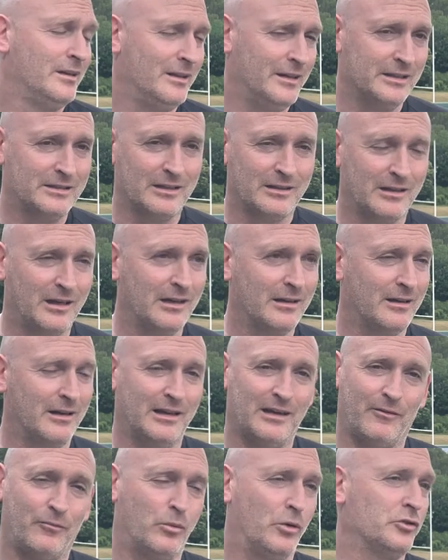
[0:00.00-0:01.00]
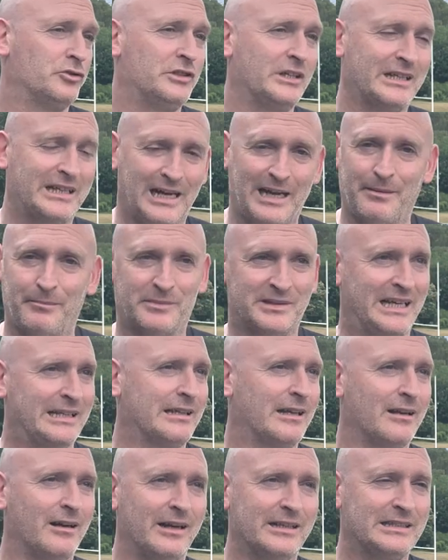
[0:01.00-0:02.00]
Listen, I, I love watching games,
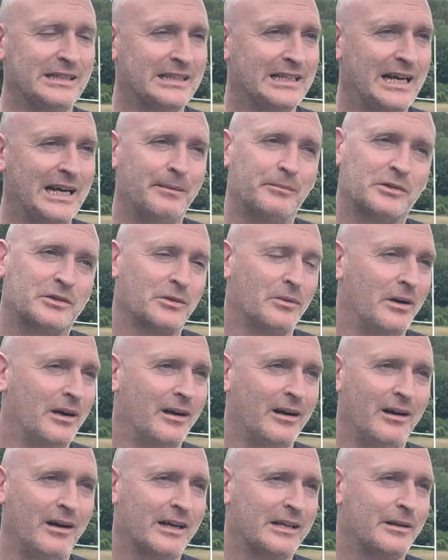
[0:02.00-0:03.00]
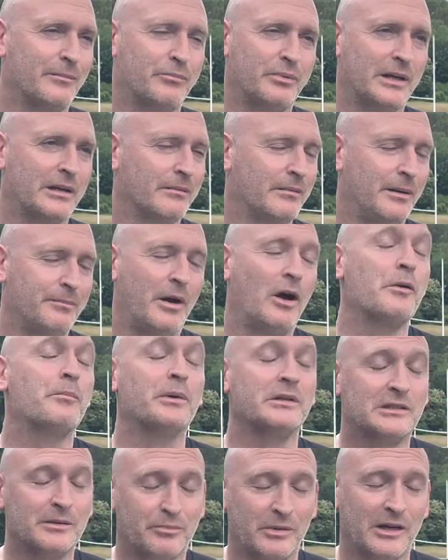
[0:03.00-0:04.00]
analysing games, so I, I can bring, I'm
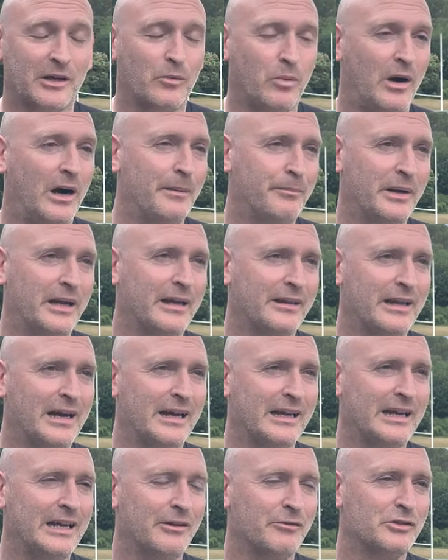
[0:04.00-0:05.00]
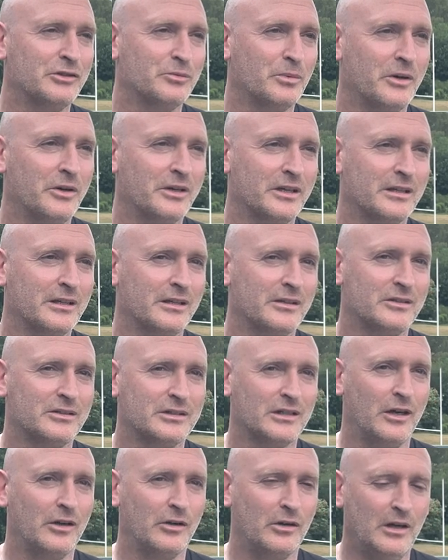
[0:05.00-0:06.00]
hoping to bring quite a bit of that here as well, you know.
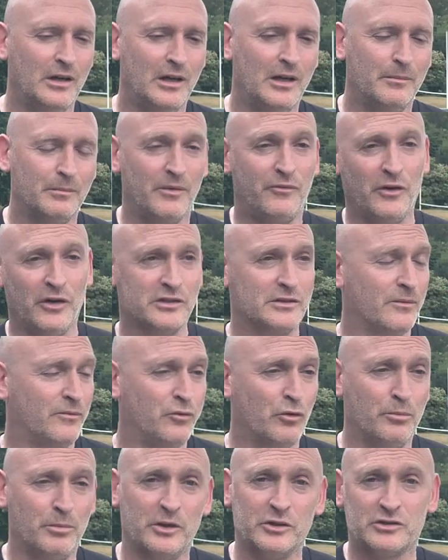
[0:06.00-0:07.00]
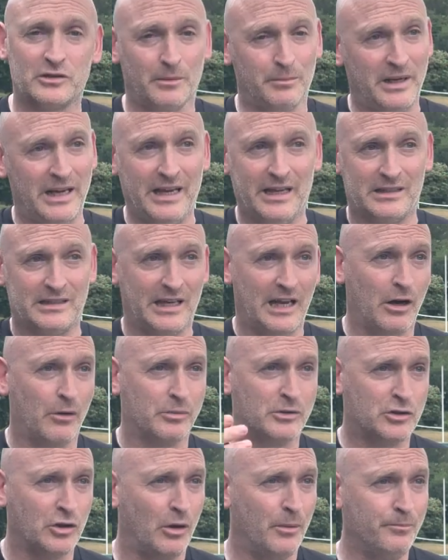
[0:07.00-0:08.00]
So, but first and foremost, I'm here to
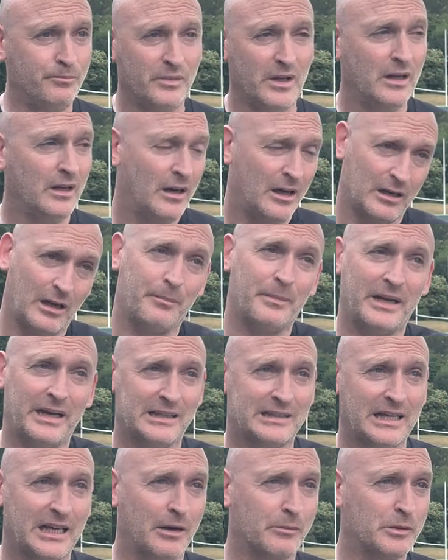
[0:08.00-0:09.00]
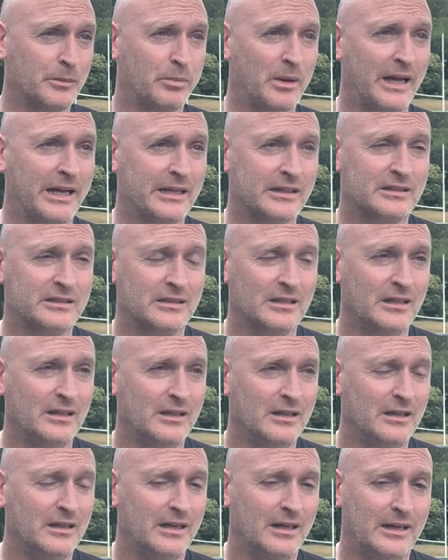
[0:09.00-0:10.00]
help Tom and I'm here to help the players
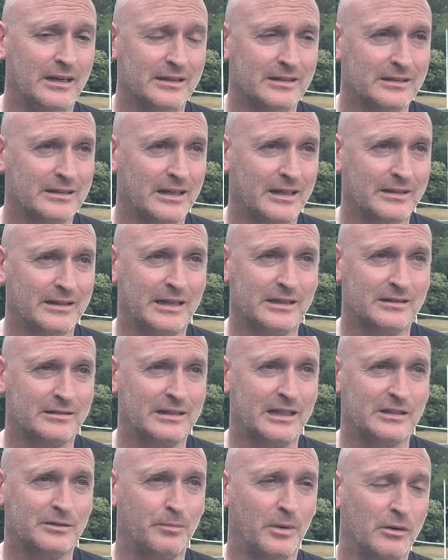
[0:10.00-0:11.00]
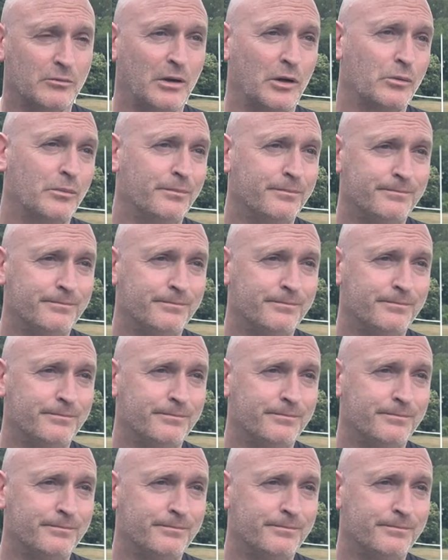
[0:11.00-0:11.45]
and uh, that's that's my role.